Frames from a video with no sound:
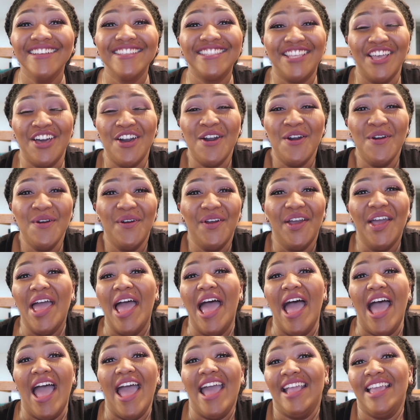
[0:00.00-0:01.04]
So
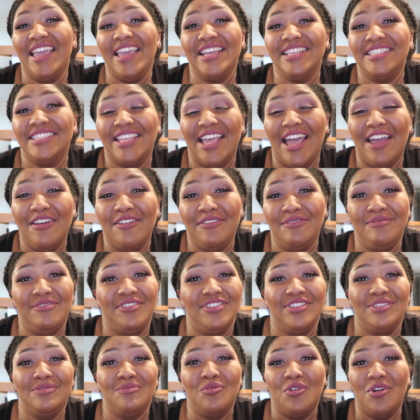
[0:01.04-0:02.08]
I guess I
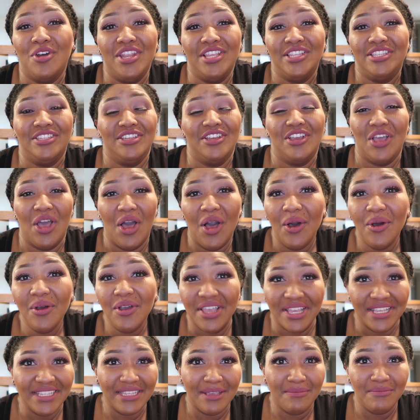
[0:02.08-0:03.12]
just wanted to go
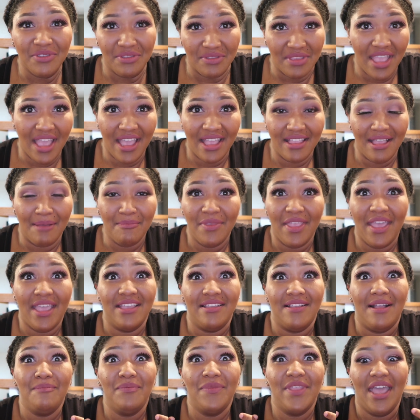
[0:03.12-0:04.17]
because I'm
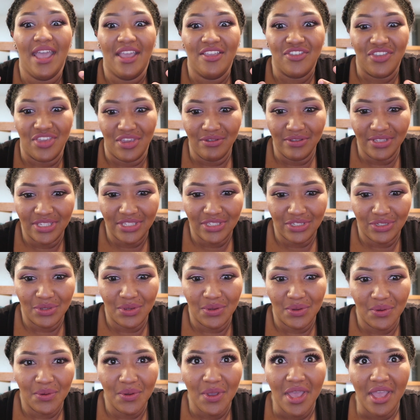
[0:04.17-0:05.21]
not used
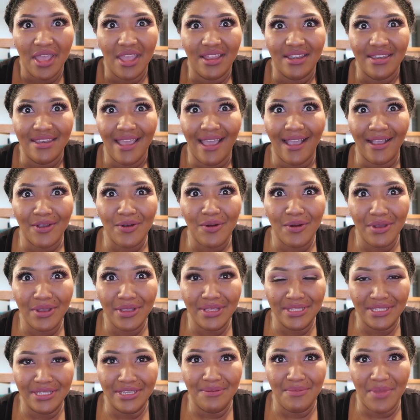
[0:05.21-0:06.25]
to not
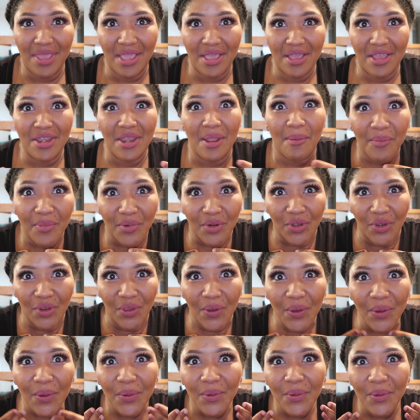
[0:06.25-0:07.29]
going to make a number
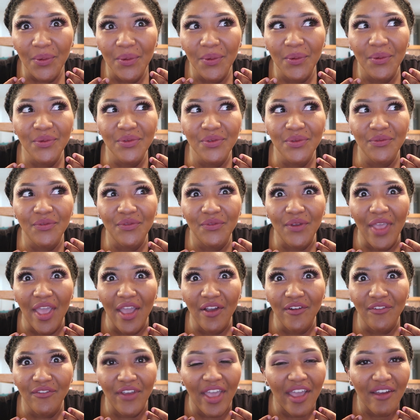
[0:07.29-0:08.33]
2
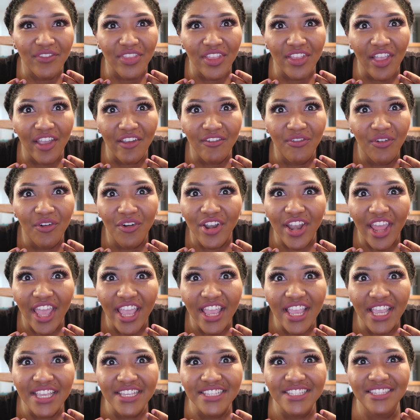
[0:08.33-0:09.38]
after like 4
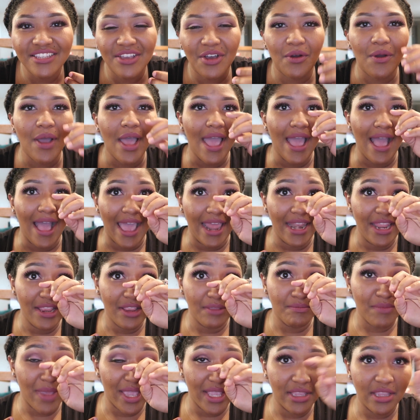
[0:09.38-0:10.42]
days. So I
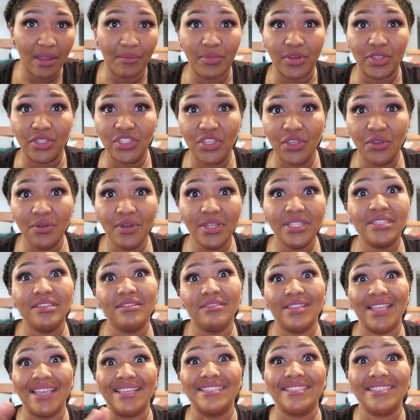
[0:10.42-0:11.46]
didn't make number 2
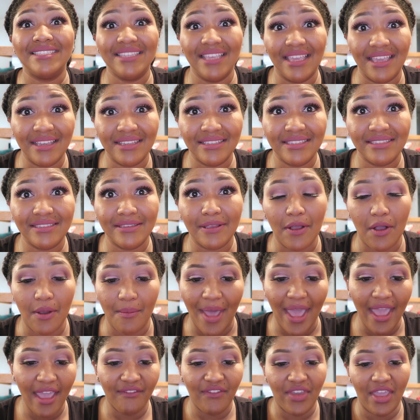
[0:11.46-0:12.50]
until day 6.
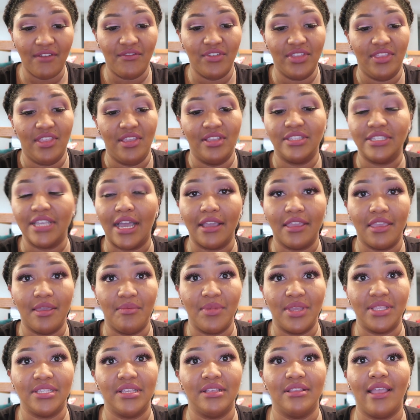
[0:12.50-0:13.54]
I have everything
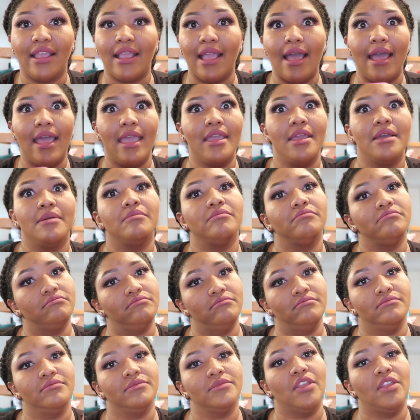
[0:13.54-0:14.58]
documented. Like, I am
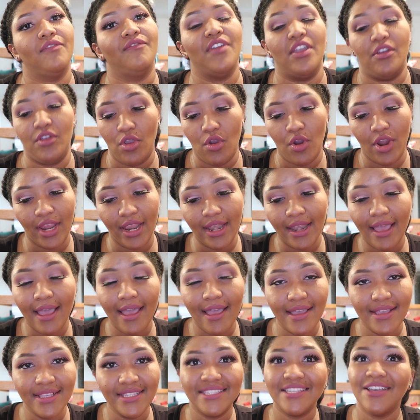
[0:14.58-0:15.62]
very
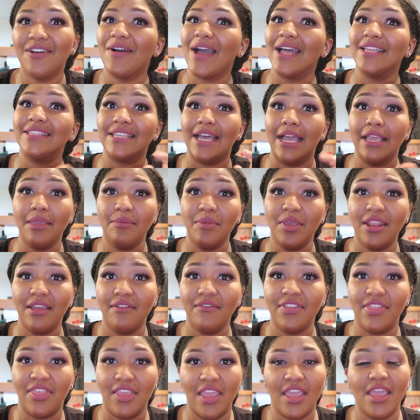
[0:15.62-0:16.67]
organized, so I document
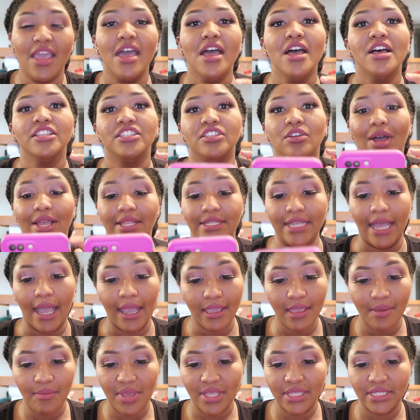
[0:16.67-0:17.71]
everything. So I
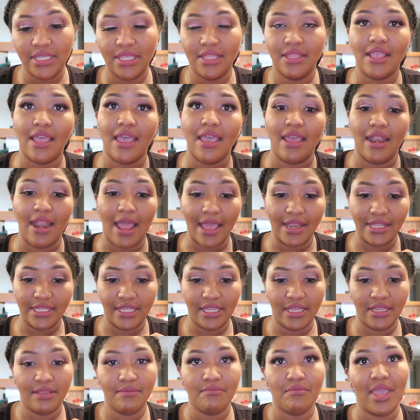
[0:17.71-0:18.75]
documented that I
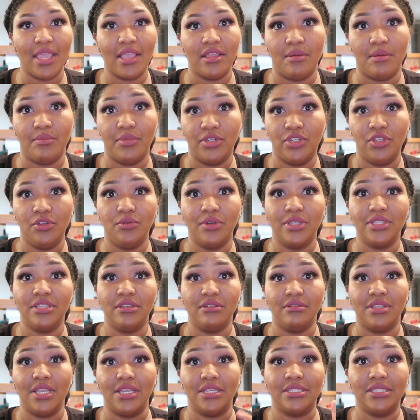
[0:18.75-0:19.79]
didn't number 2
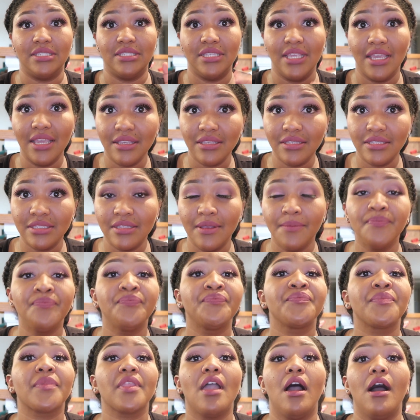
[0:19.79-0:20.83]
until day 6,
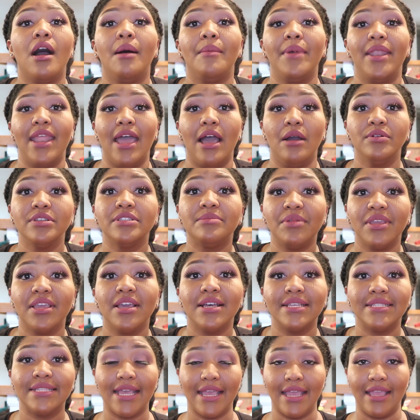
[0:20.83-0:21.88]
and that was
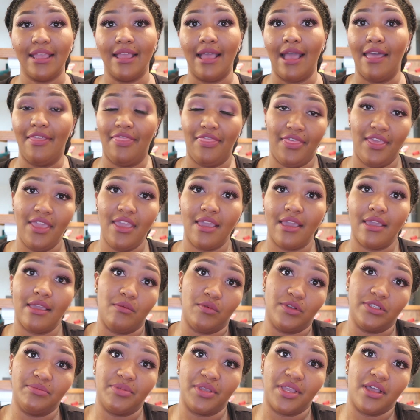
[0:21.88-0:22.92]
because I think
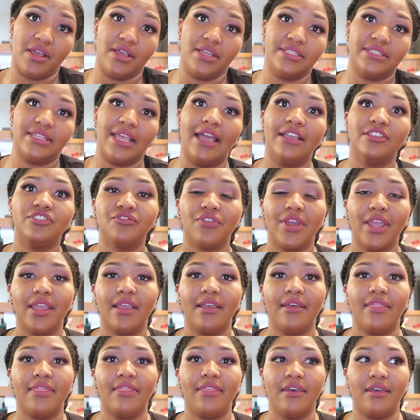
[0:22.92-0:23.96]
it was because I
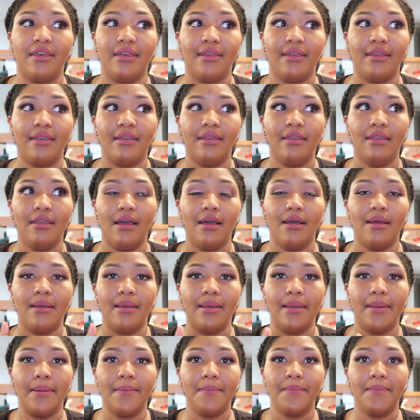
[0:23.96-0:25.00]
drank the
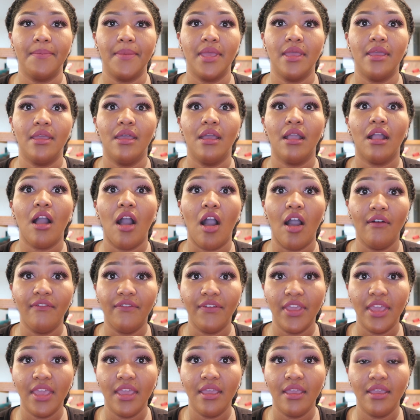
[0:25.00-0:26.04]

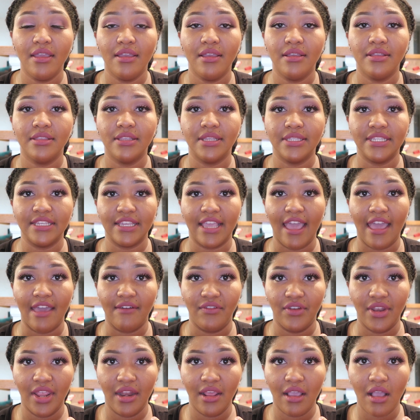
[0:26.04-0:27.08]
coffee, the
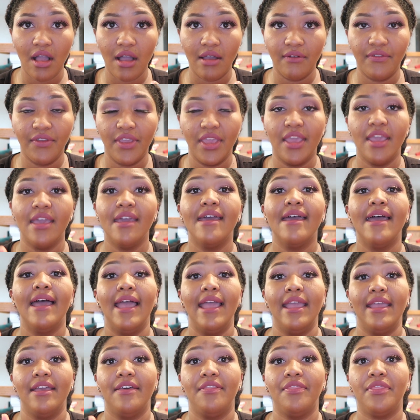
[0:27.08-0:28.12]
decaffeinated coffee,
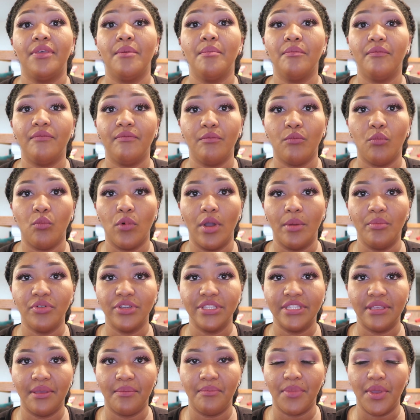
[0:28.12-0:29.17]
and the
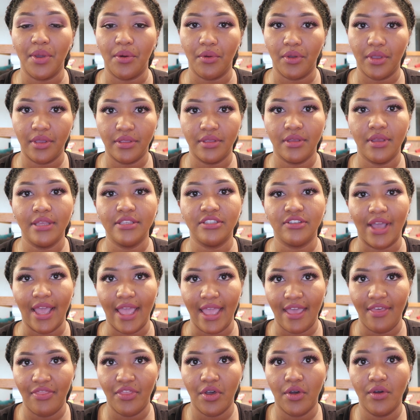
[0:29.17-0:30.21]
1% milk. So I
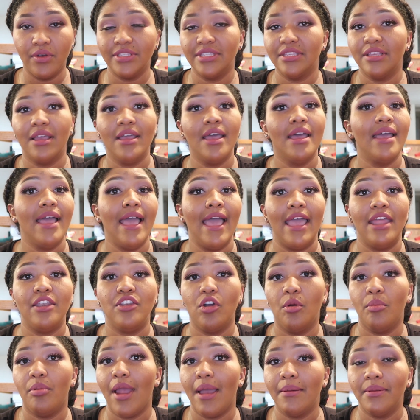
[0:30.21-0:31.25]
had those, had
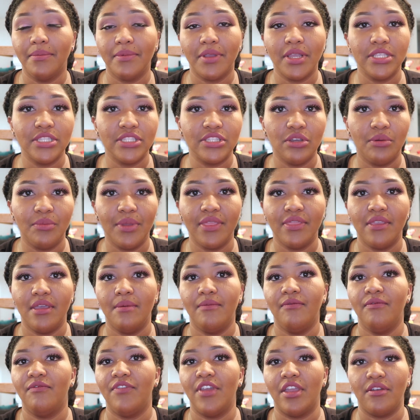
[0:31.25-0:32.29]
no problem consuming
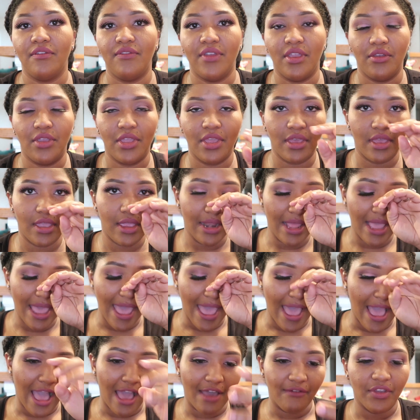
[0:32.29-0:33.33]
them. Very good.
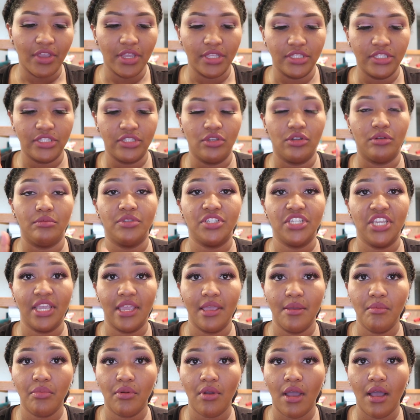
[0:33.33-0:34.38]
I've consumed
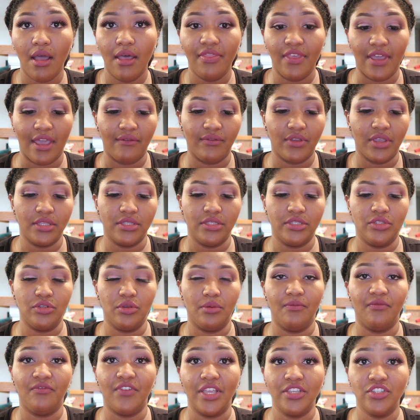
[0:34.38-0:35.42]
chicken broth, I've
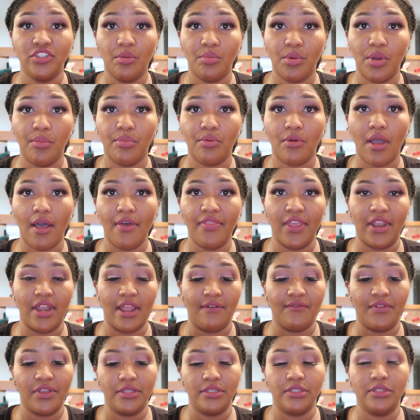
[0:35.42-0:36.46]
consumed vegetable broth, and
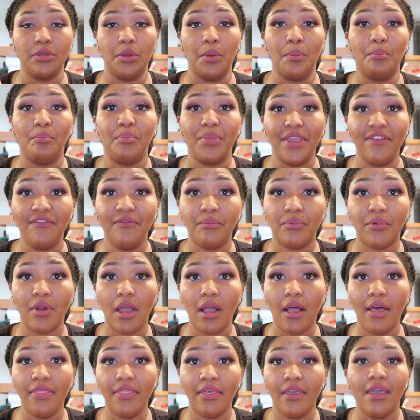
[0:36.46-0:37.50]
I've consumed beef
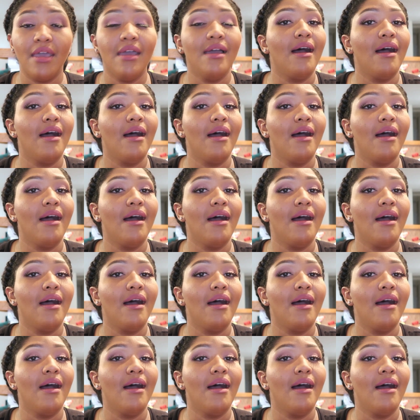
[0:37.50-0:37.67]
broth.